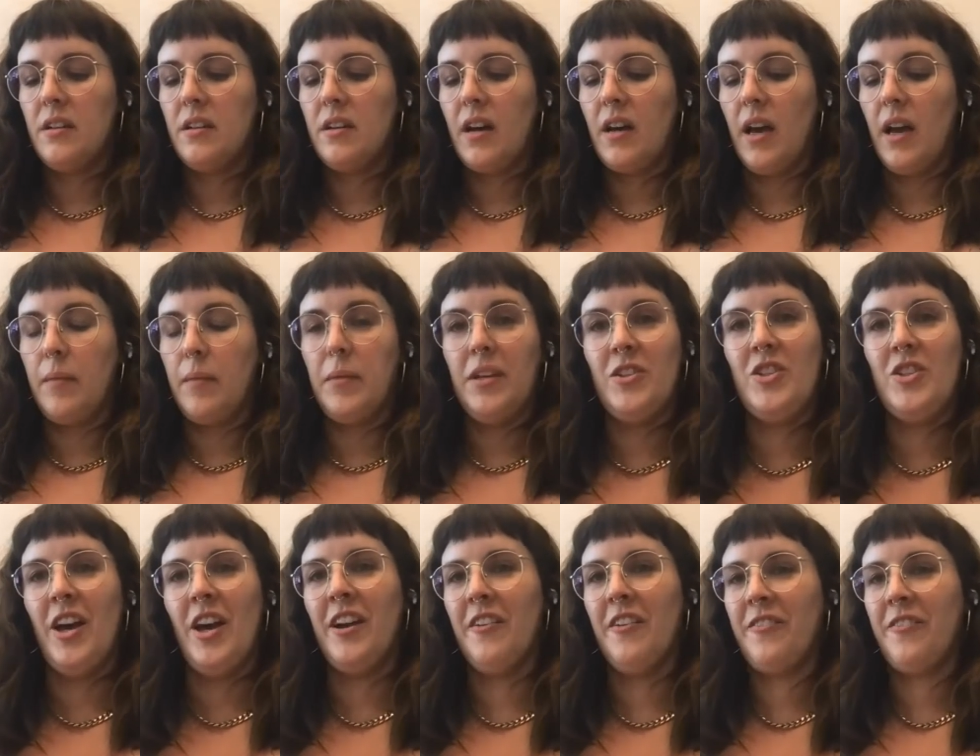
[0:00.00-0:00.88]
I mean,
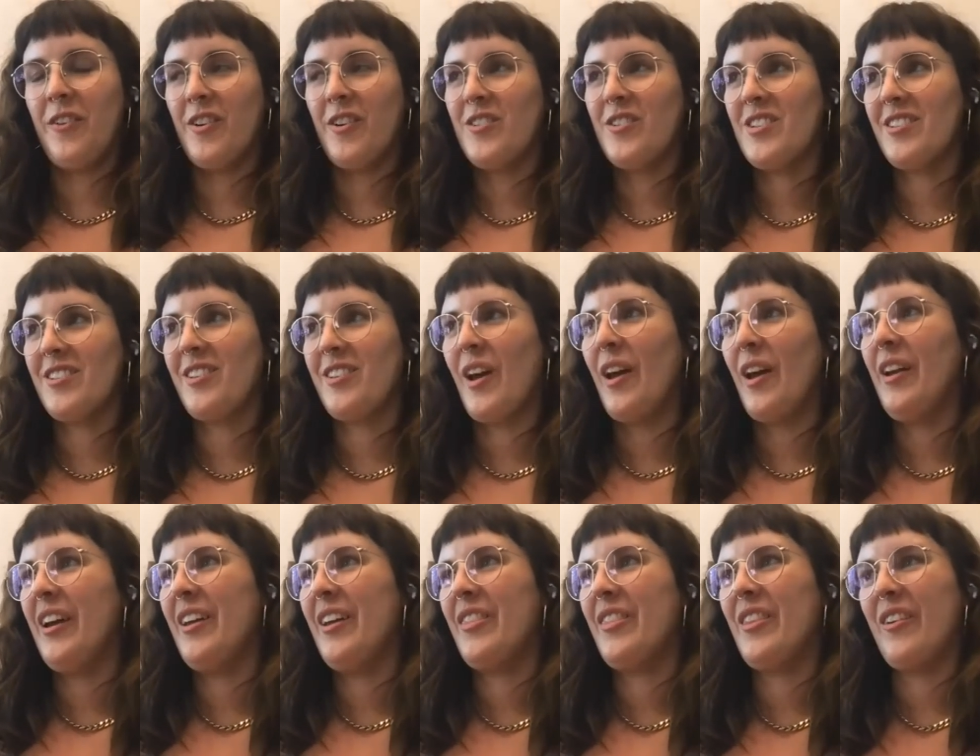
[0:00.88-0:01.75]
Jennifer just kind
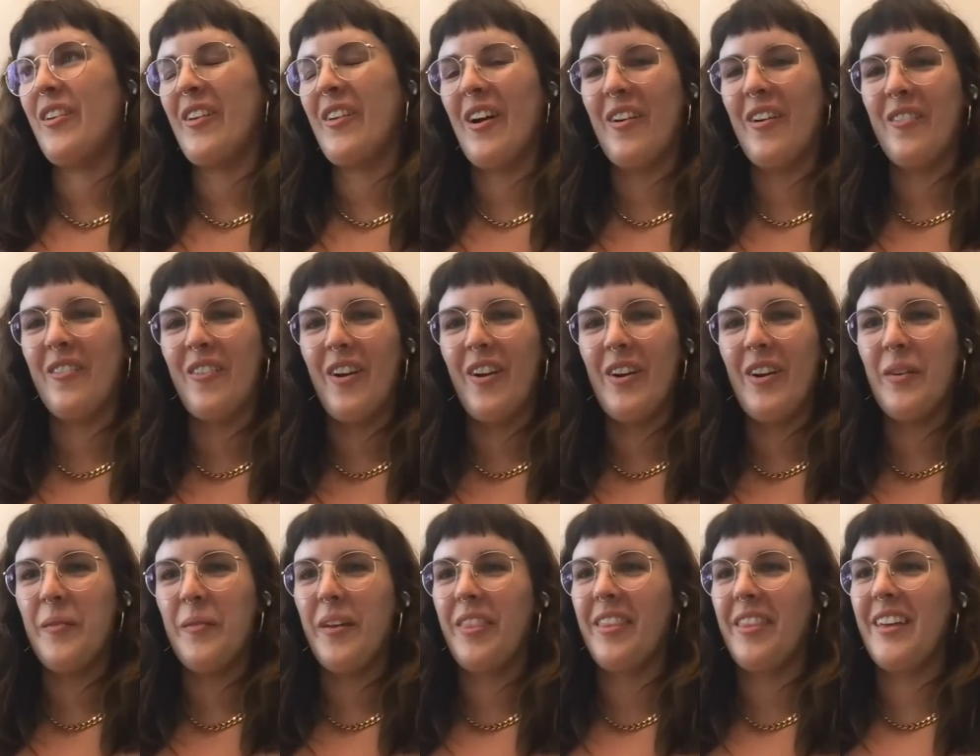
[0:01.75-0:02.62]
of hit the ground running
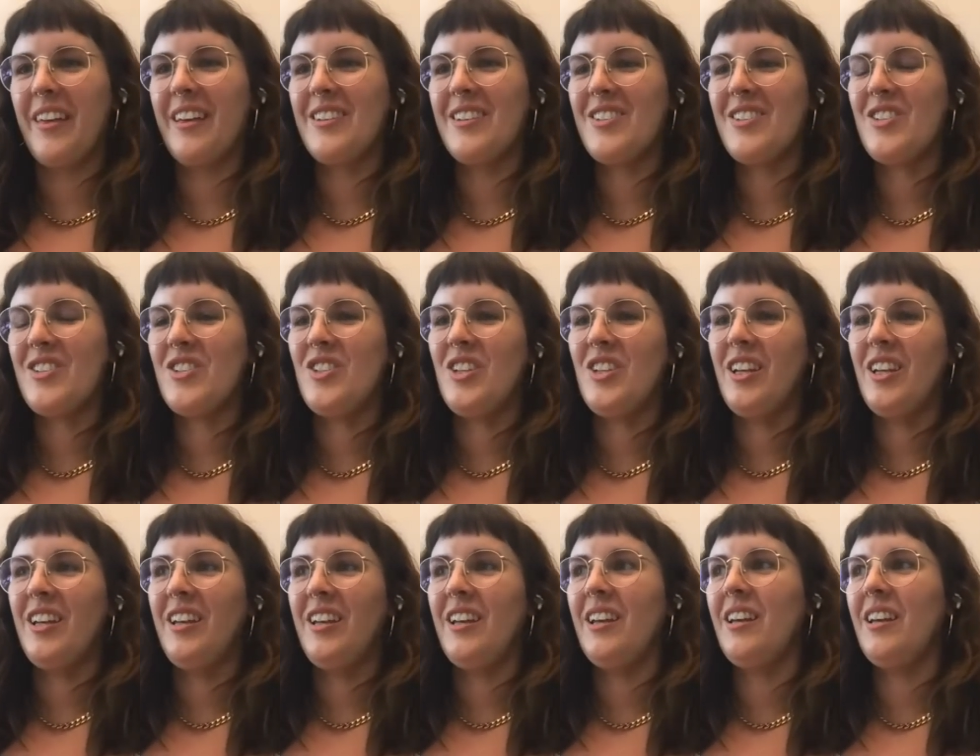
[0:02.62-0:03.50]
with it.
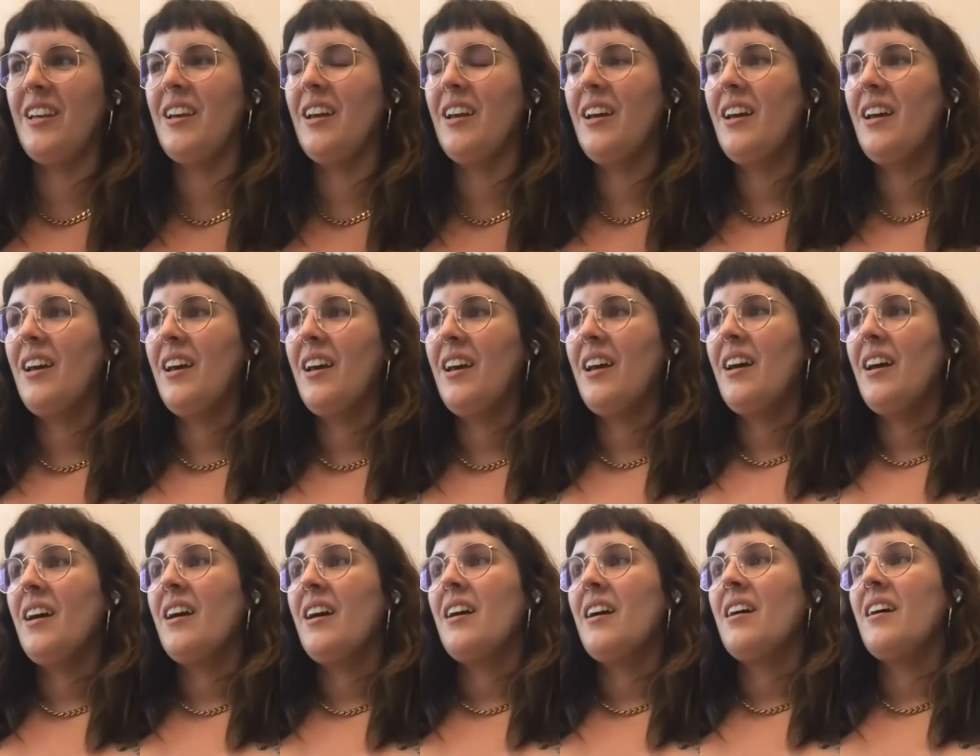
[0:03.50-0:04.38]
She
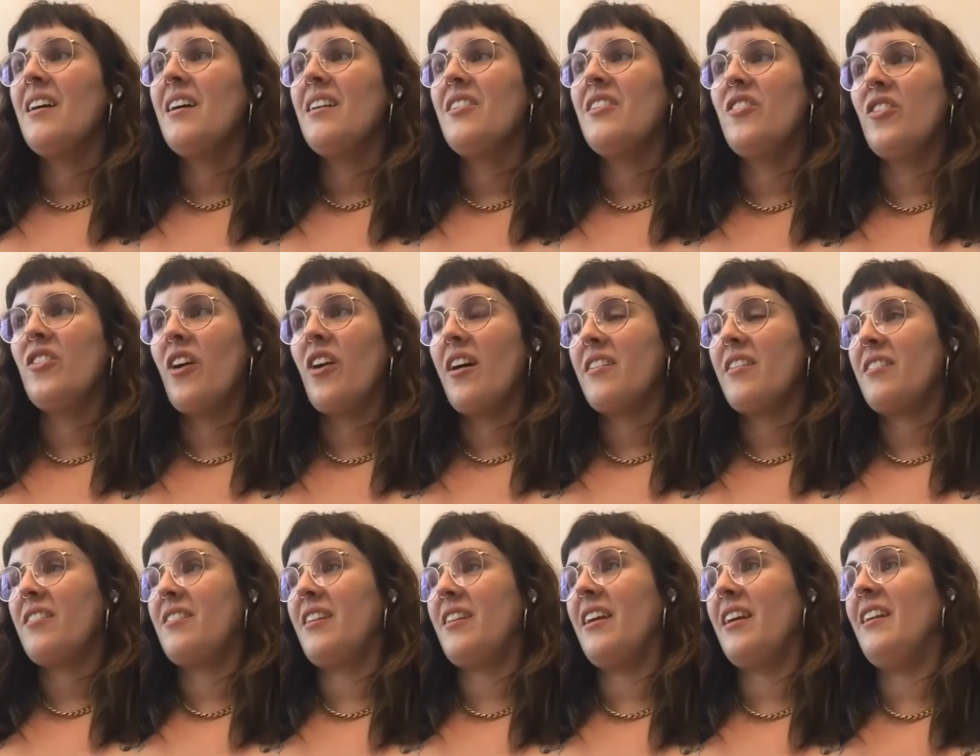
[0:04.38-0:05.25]

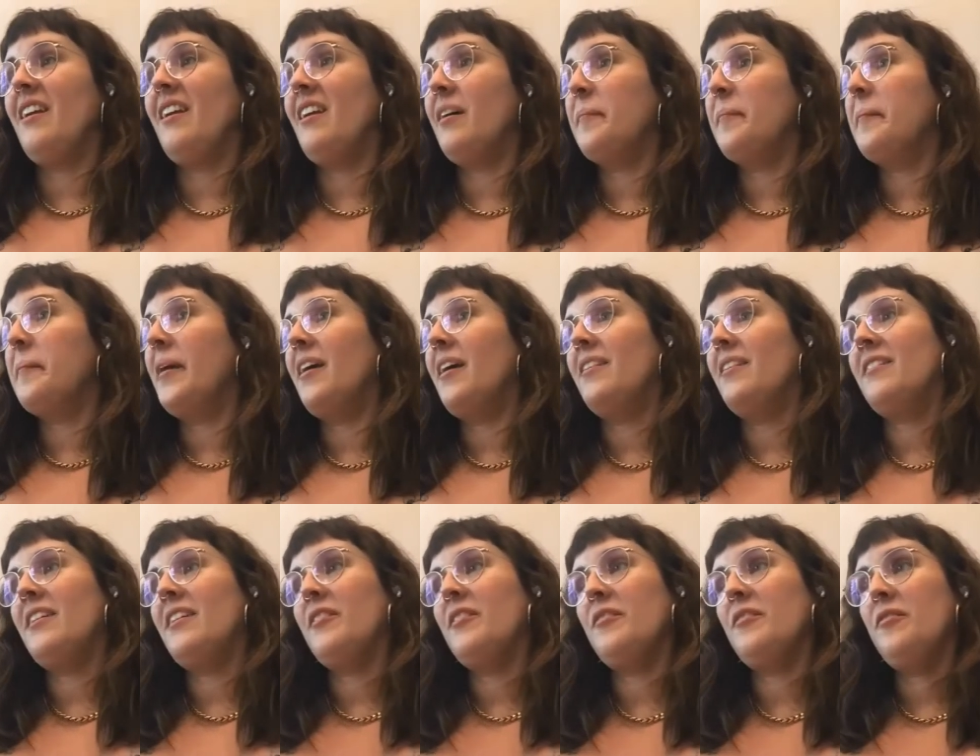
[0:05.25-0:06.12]
just, in an
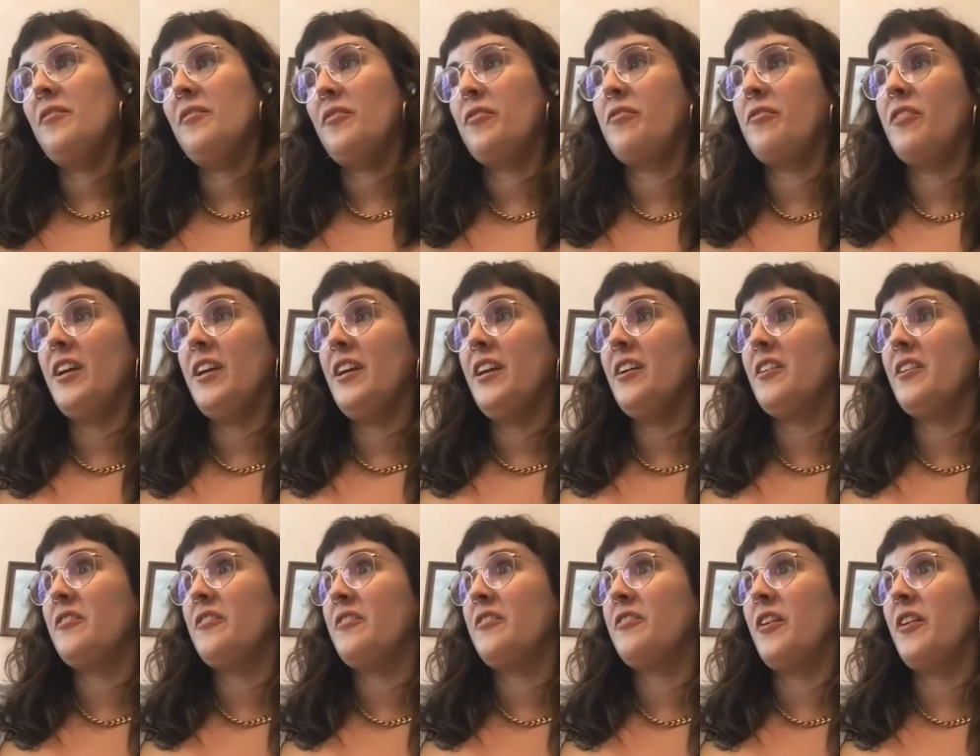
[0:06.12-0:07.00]
amazing feat
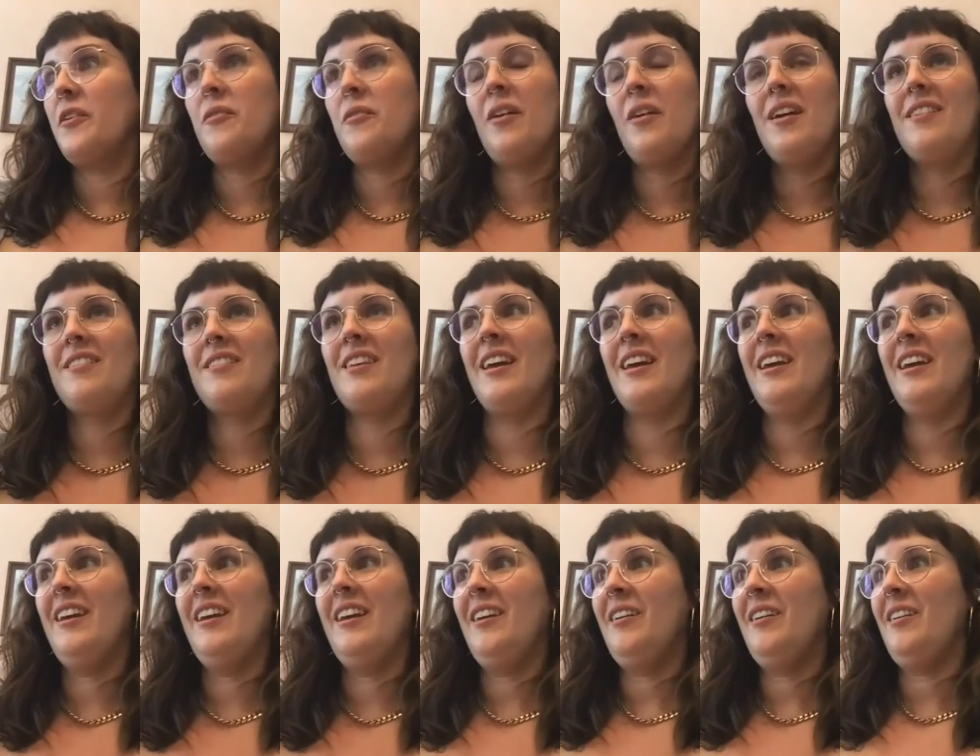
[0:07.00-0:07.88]
of
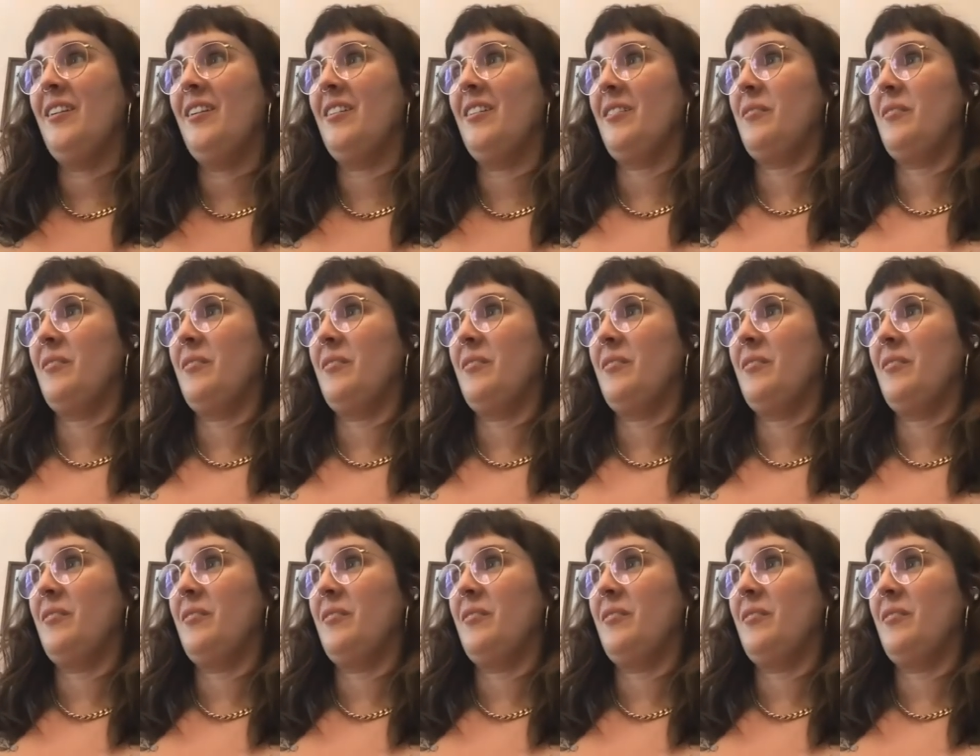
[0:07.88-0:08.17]
fundraising,